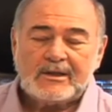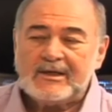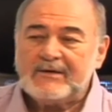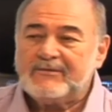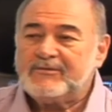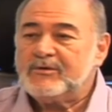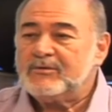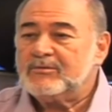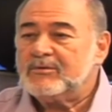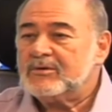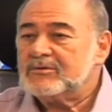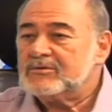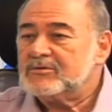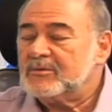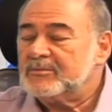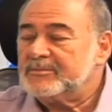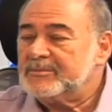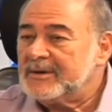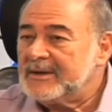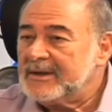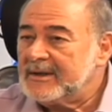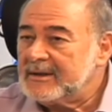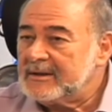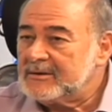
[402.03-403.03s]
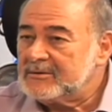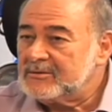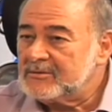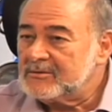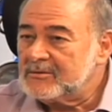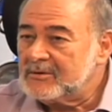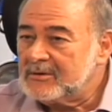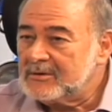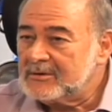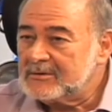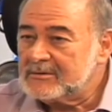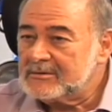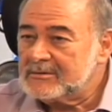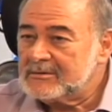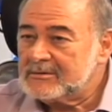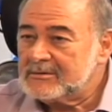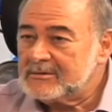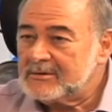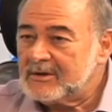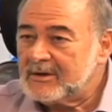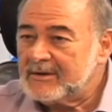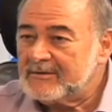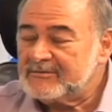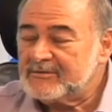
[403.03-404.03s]
if you want to pray to God,
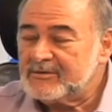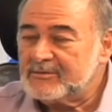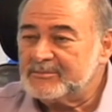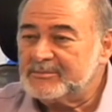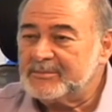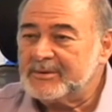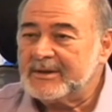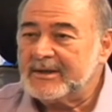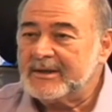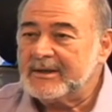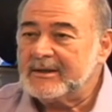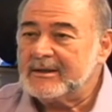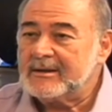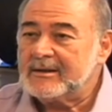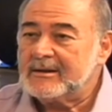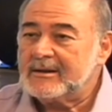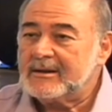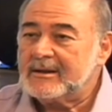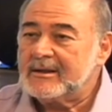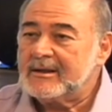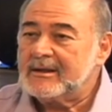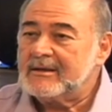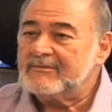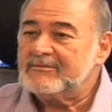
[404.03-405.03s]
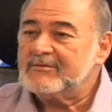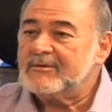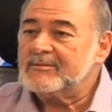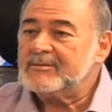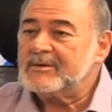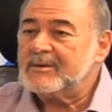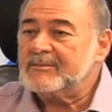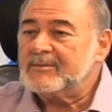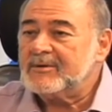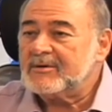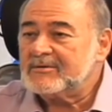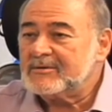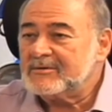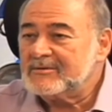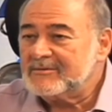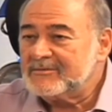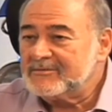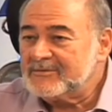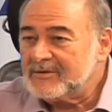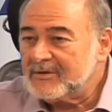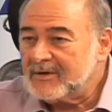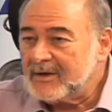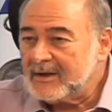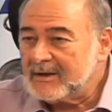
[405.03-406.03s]
you have to pray from the bottom
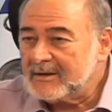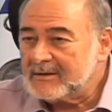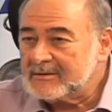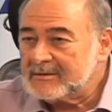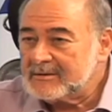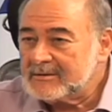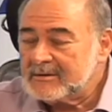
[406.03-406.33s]
of your heart.